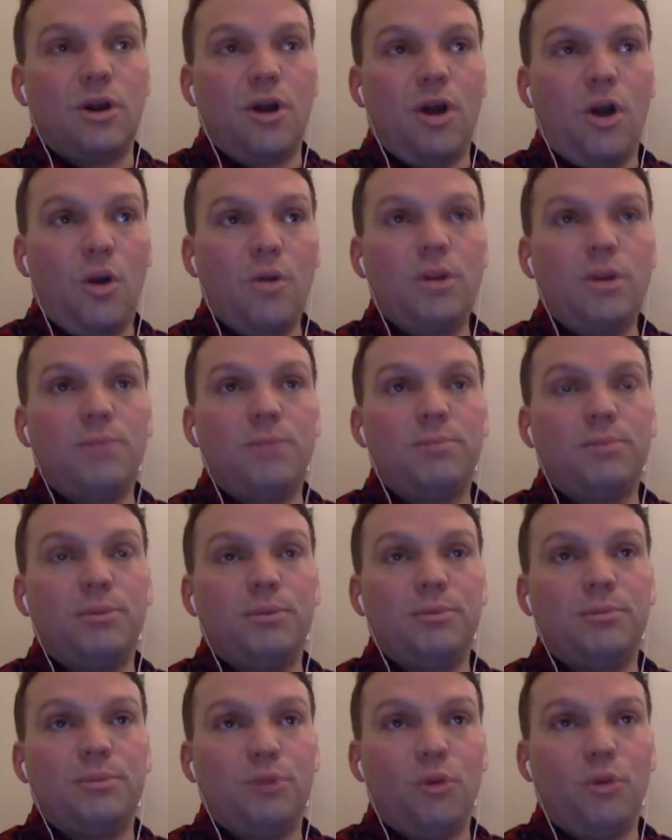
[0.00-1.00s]
own
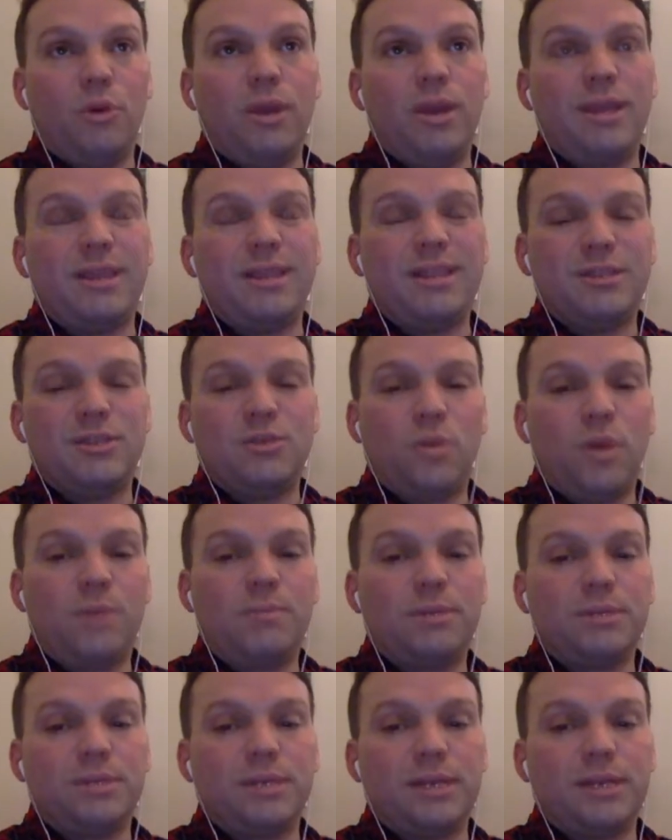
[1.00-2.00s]
employee in this one
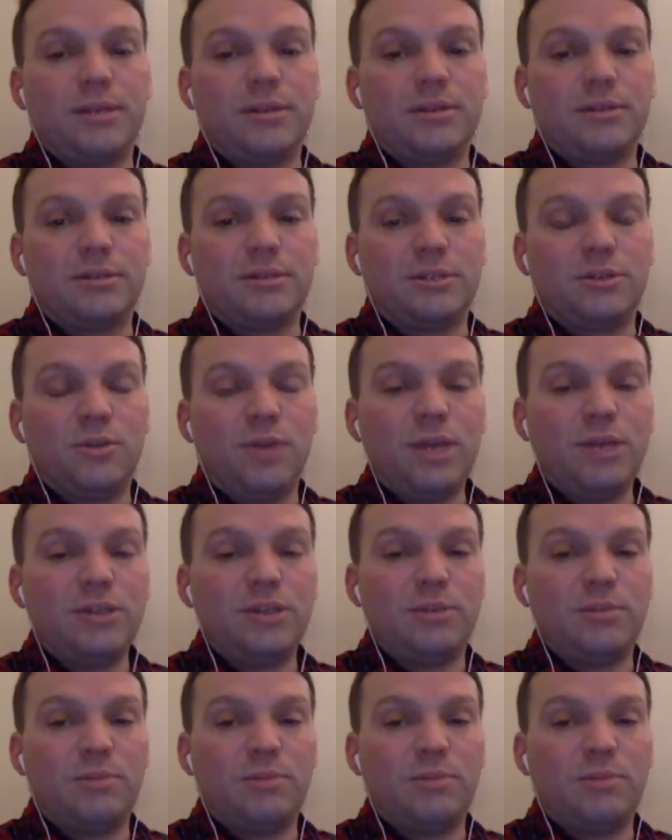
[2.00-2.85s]
particular situation,